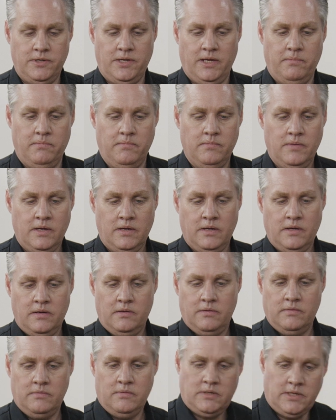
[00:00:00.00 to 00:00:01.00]
him
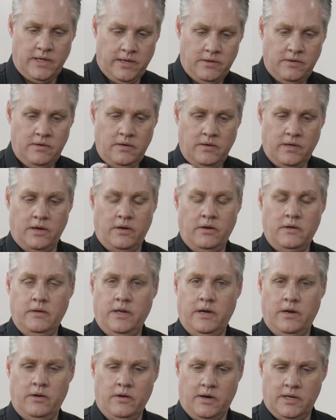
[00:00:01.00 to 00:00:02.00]
centered and
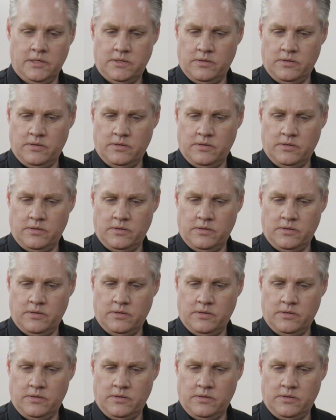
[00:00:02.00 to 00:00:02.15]
in a nice